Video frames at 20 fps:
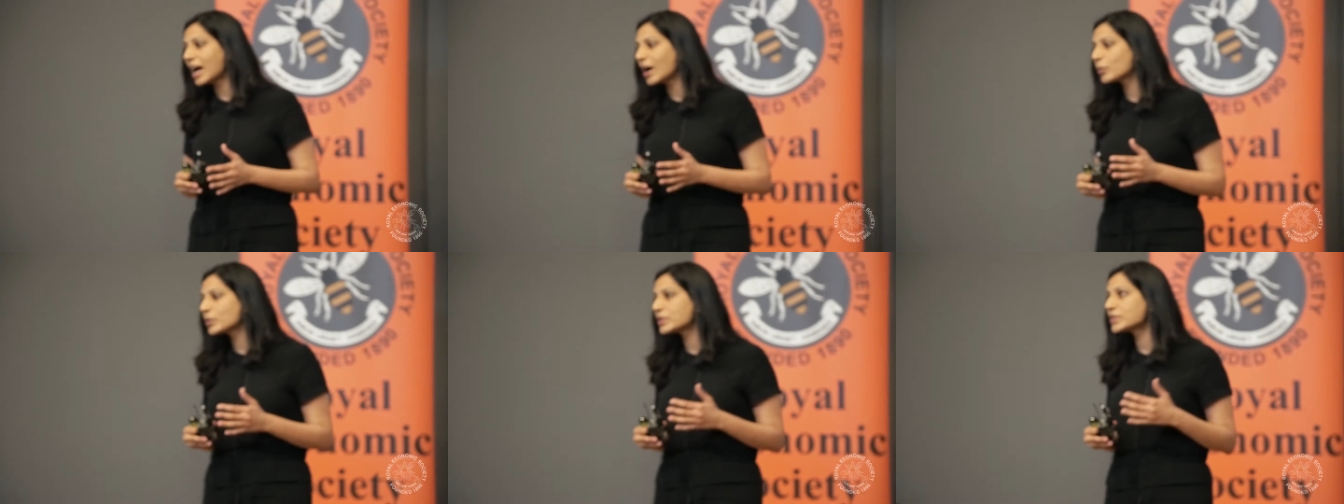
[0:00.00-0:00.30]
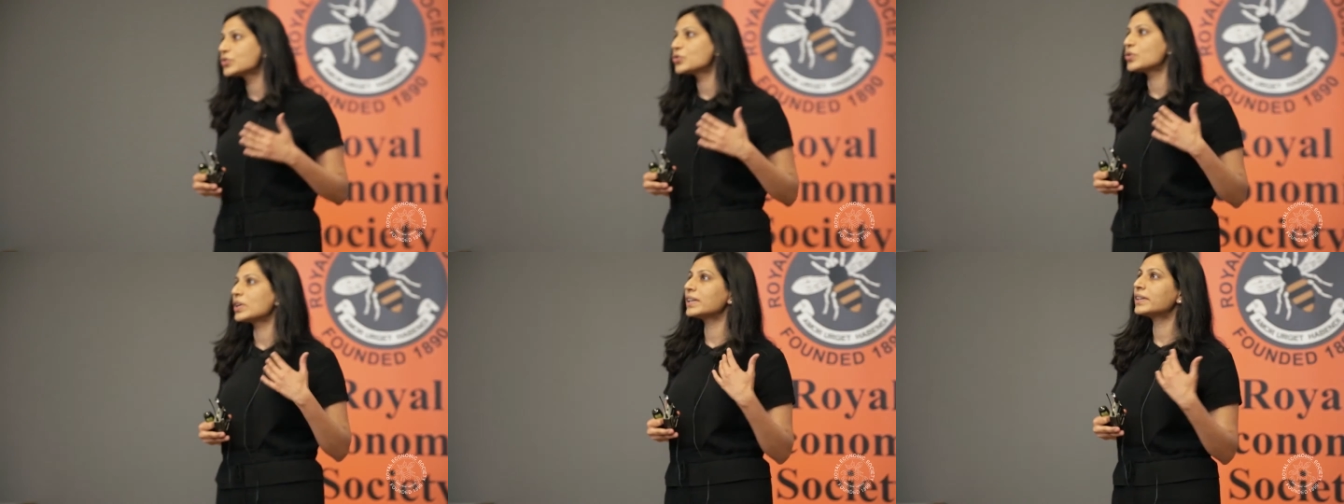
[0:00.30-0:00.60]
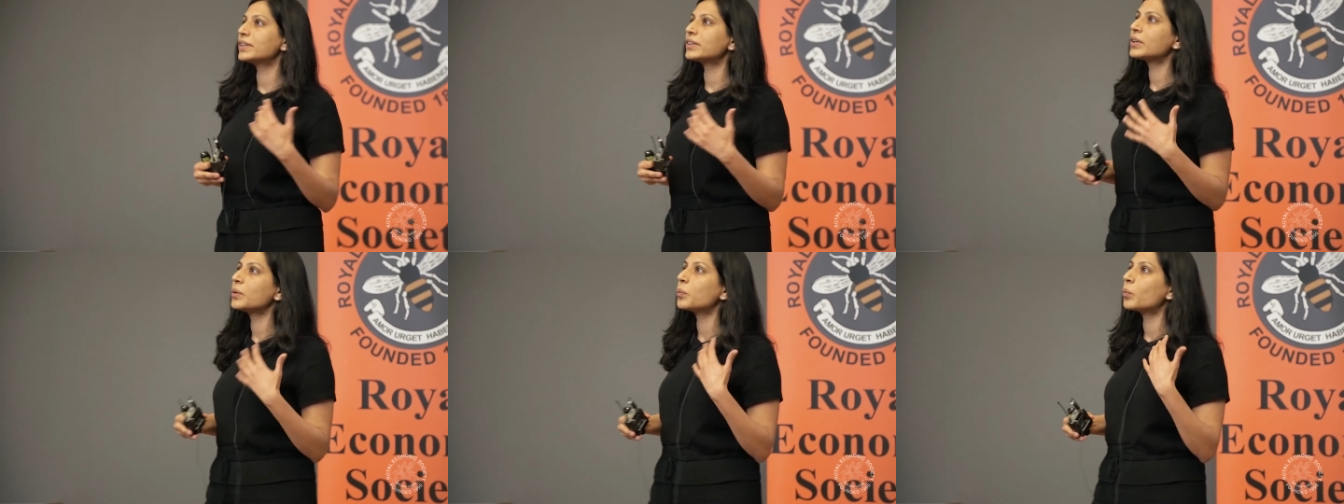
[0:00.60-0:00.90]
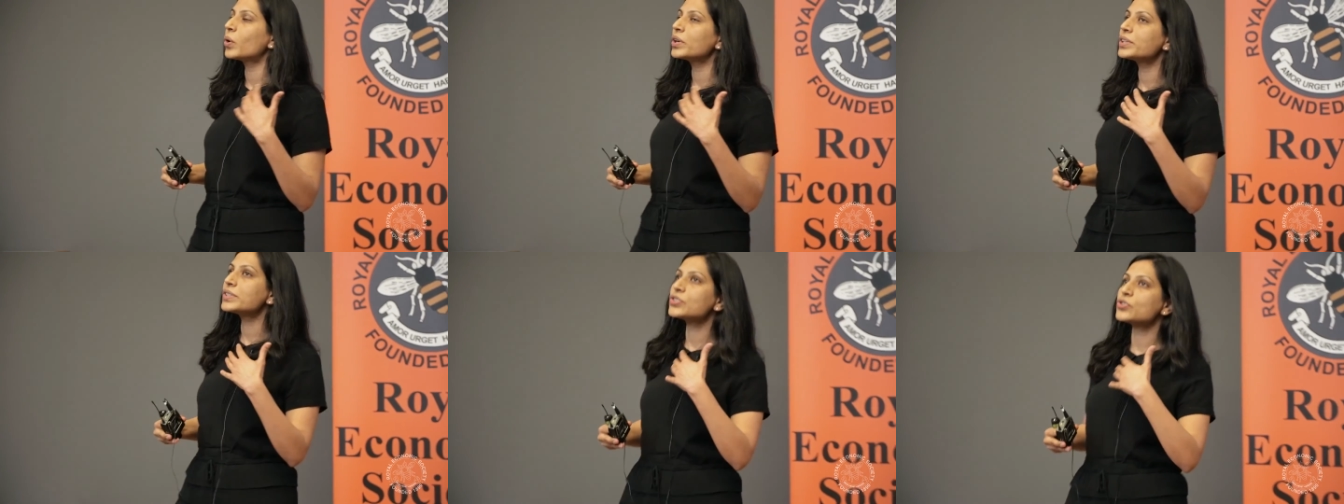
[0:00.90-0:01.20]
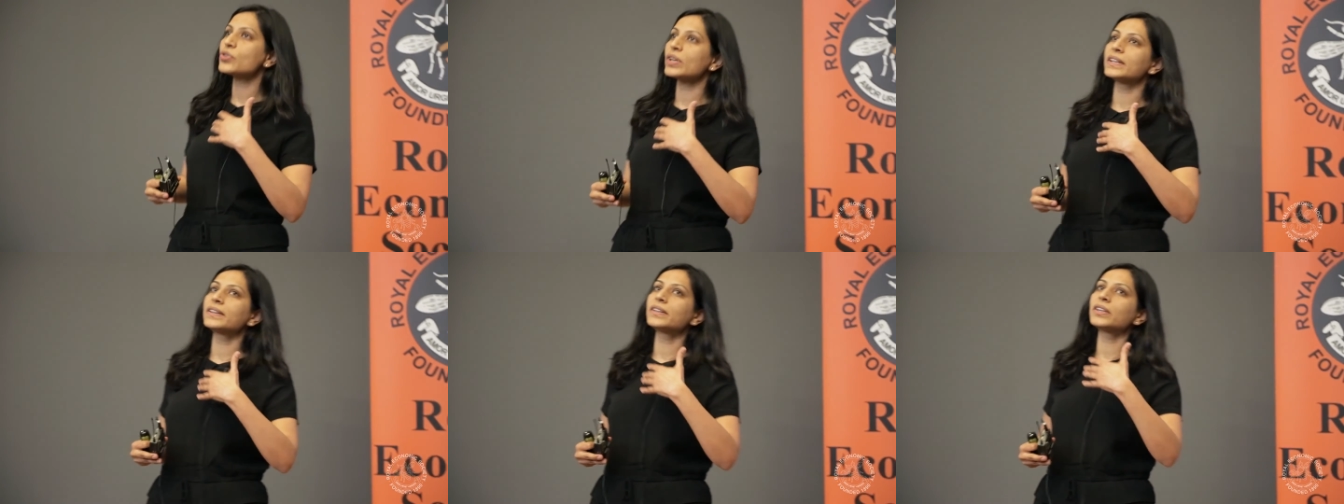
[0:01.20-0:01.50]
how is trade?
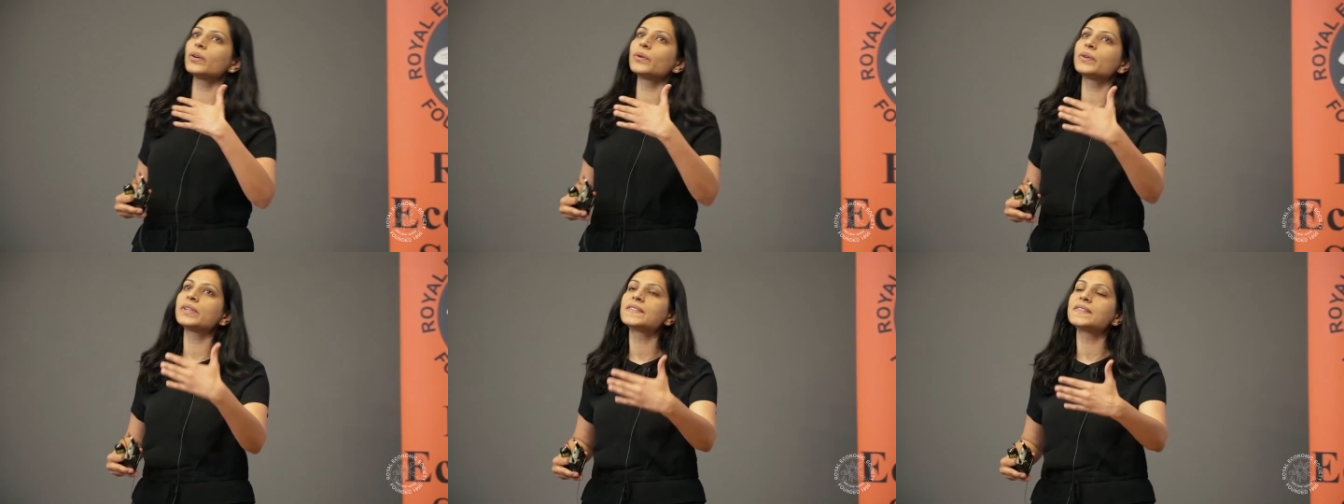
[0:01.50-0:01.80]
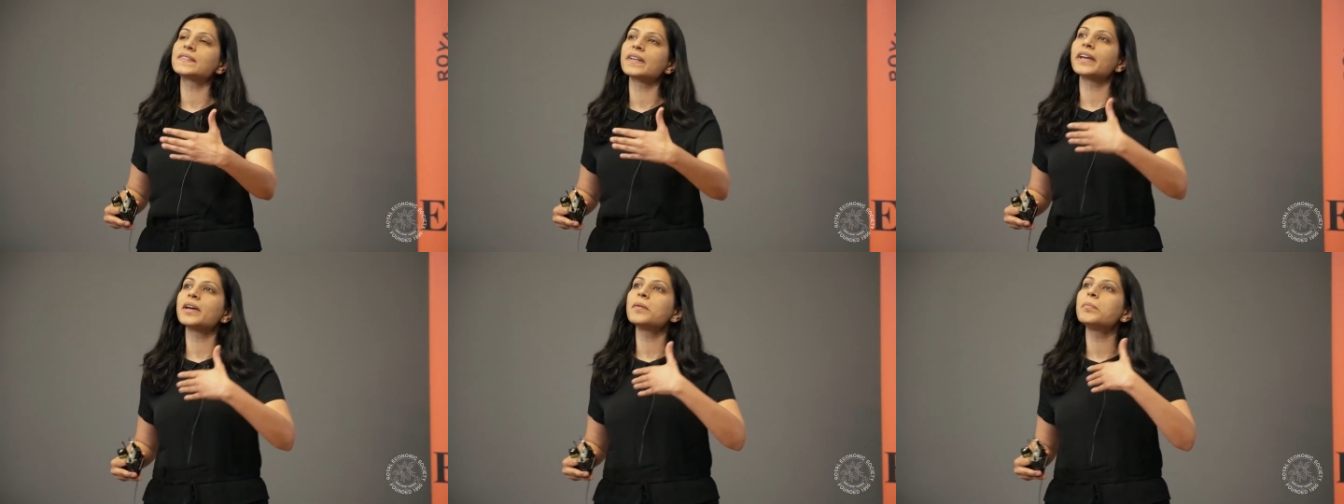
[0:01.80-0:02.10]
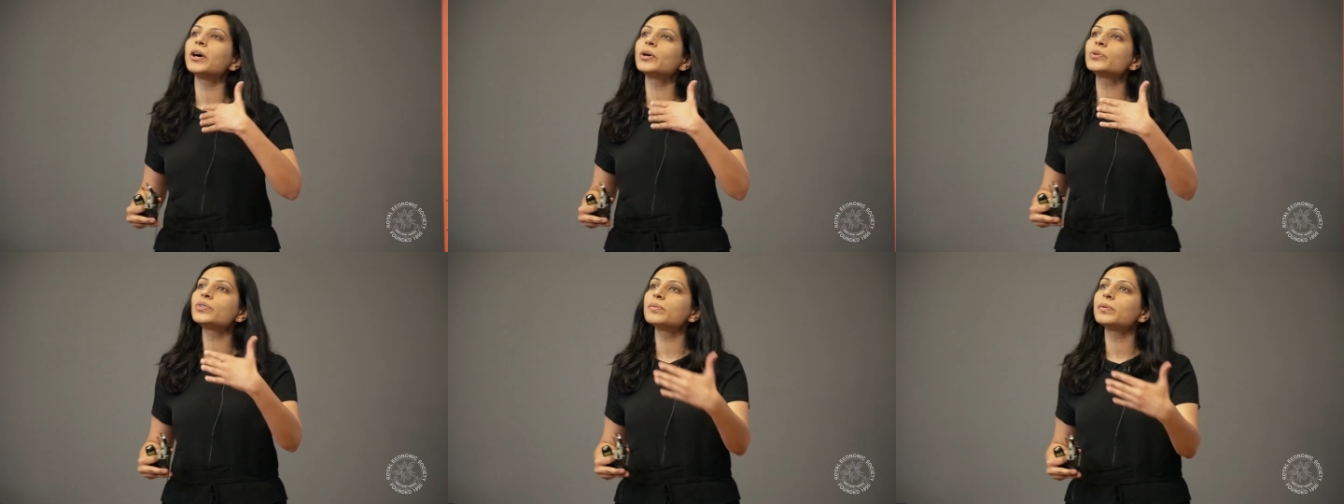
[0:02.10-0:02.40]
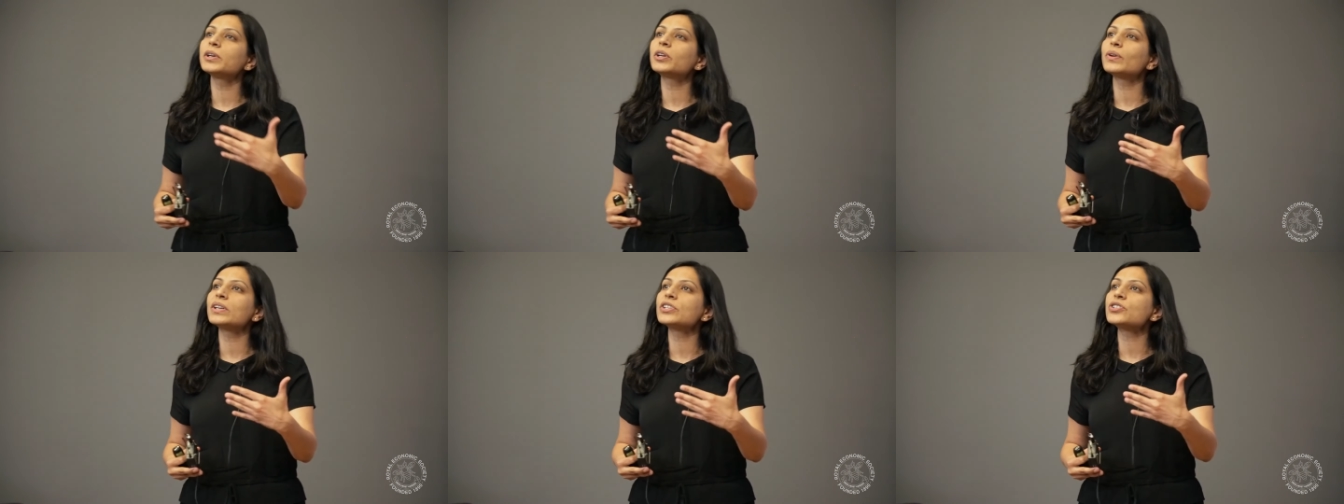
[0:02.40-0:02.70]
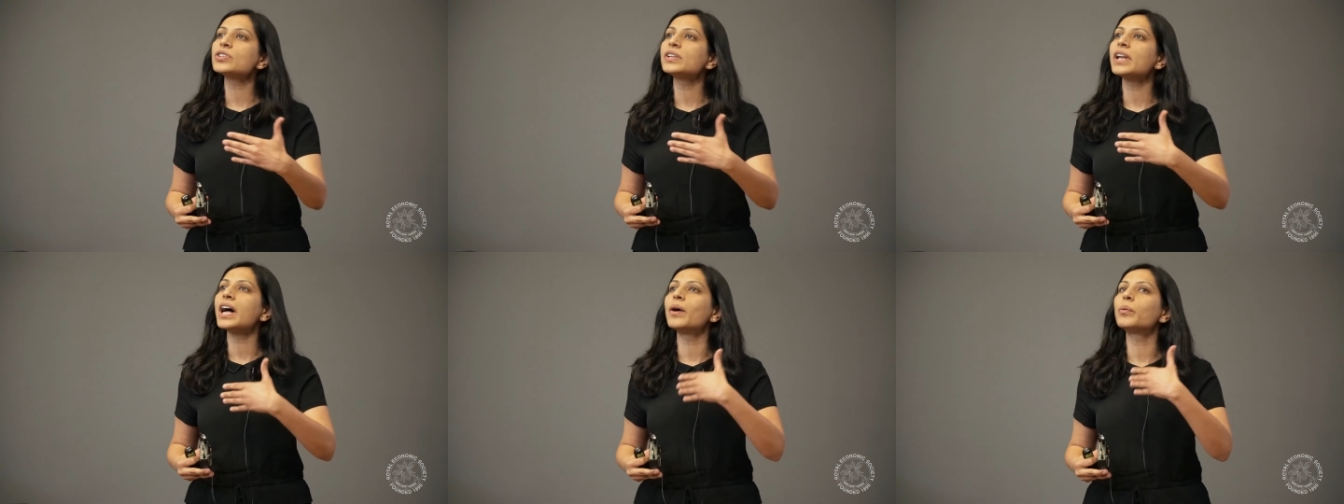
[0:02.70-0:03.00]
There's been a lot of
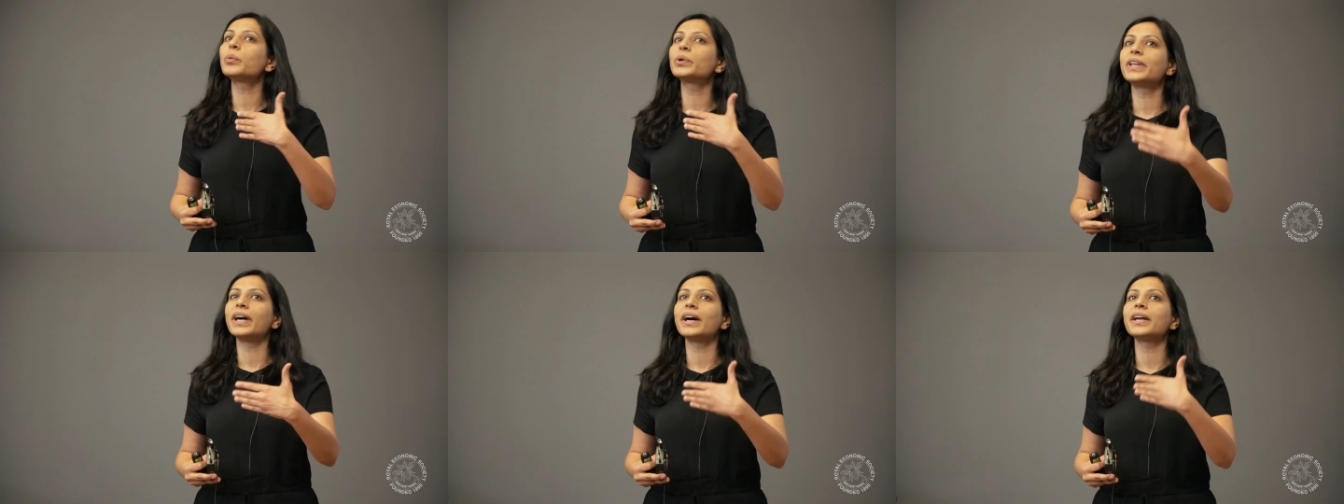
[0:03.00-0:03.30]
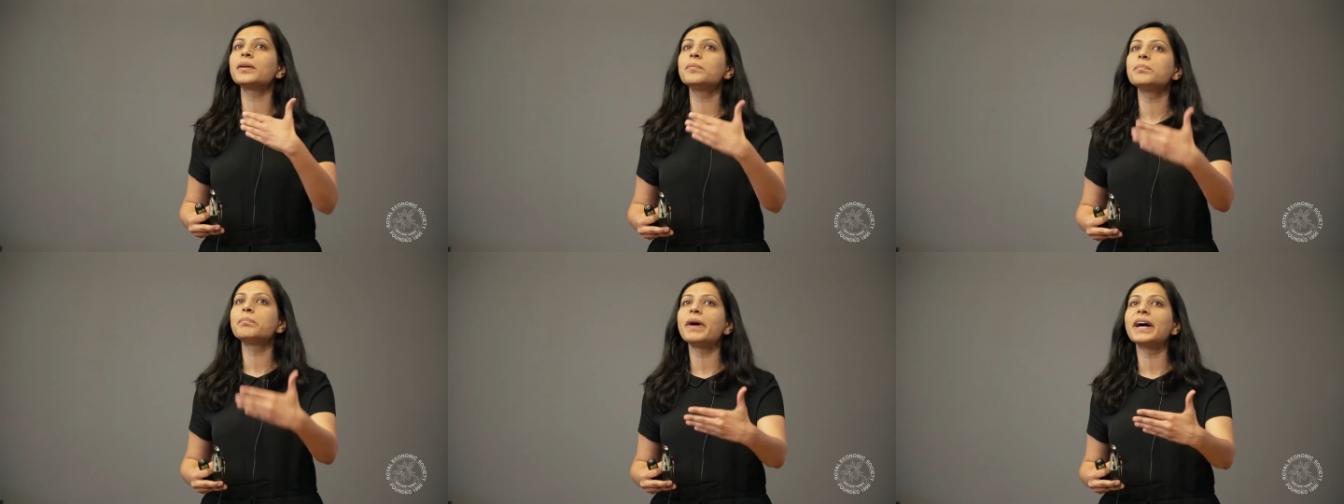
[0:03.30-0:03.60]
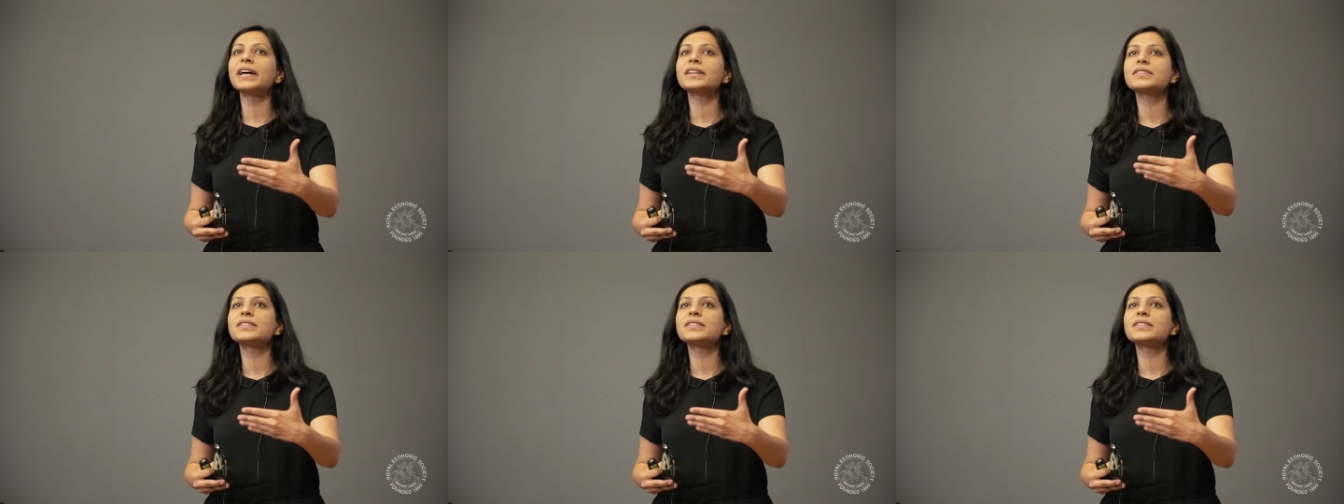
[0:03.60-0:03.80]
argument within the press